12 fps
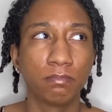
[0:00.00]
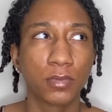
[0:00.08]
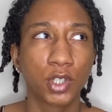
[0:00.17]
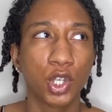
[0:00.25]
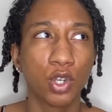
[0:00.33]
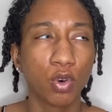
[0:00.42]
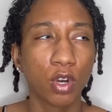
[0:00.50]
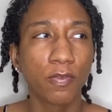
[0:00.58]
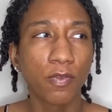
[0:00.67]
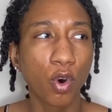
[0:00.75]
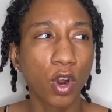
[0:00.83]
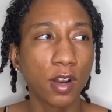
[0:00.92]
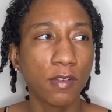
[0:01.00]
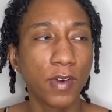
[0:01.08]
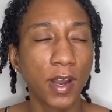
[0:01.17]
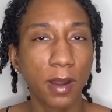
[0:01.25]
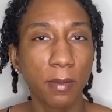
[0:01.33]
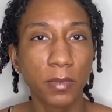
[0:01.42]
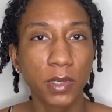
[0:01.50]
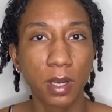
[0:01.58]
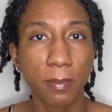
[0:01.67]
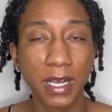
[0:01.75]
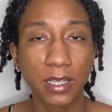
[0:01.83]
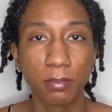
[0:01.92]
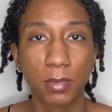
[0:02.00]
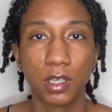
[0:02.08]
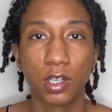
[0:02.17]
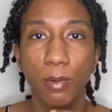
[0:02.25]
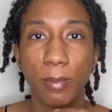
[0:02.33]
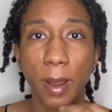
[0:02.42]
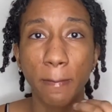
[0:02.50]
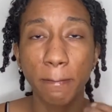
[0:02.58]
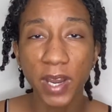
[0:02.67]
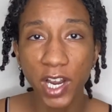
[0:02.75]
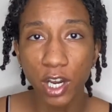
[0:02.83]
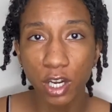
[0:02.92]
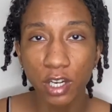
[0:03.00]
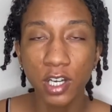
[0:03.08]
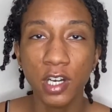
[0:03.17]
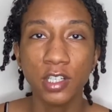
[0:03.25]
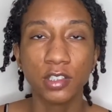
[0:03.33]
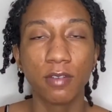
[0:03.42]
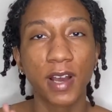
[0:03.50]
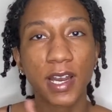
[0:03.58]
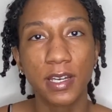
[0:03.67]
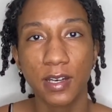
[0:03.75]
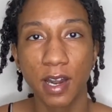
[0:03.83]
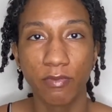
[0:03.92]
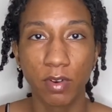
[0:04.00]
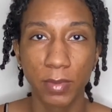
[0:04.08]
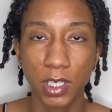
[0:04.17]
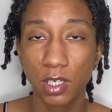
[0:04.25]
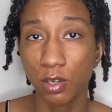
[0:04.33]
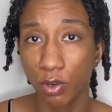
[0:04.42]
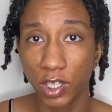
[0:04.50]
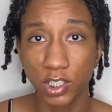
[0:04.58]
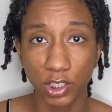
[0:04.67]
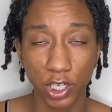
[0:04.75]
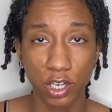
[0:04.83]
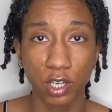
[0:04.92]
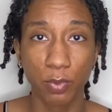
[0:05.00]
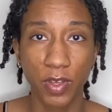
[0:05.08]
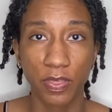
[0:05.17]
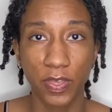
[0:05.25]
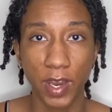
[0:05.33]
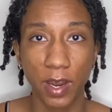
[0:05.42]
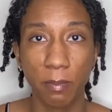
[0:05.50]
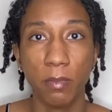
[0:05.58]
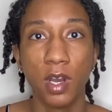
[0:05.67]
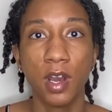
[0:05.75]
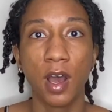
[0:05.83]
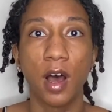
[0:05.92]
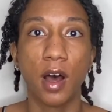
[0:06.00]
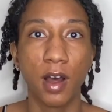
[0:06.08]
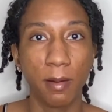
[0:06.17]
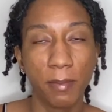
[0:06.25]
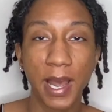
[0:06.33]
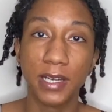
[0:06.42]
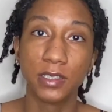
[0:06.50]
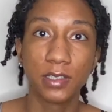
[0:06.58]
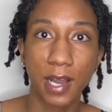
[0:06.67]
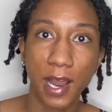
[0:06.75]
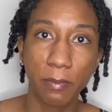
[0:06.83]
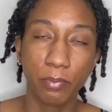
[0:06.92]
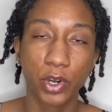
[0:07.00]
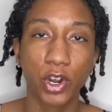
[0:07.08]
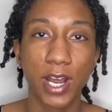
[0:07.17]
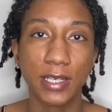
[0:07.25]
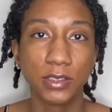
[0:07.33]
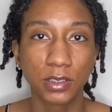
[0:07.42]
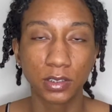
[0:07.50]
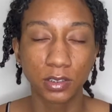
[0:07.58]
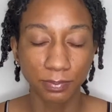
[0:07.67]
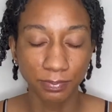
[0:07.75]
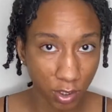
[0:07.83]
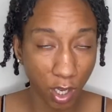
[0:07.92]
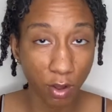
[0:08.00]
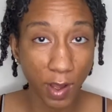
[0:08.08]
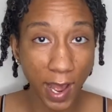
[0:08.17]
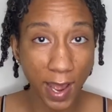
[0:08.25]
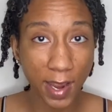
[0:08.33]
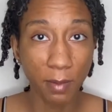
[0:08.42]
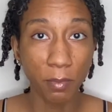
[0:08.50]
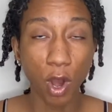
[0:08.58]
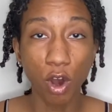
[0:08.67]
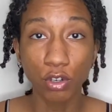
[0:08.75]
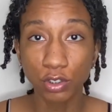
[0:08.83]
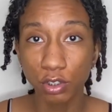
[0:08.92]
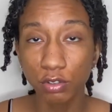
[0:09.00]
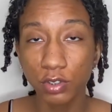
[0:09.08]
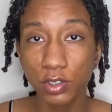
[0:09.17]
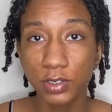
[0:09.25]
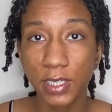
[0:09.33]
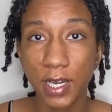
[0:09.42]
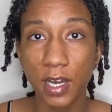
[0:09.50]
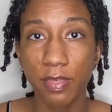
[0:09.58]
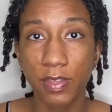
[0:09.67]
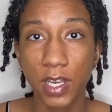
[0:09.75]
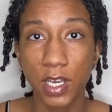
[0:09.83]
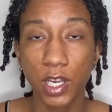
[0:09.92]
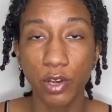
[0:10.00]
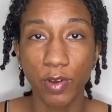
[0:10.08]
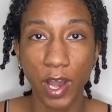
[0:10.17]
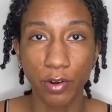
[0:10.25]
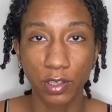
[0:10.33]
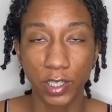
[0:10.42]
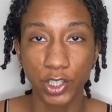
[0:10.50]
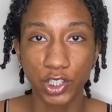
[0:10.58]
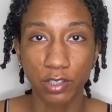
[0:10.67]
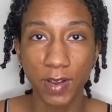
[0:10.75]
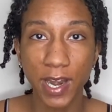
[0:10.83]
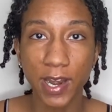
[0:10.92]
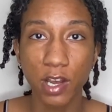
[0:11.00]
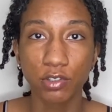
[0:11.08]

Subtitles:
2 or 4 of them to make them a little bit bigger so that I didn't have to be too concerned with them as time progressed. So I am also using the Crown Elixir right now.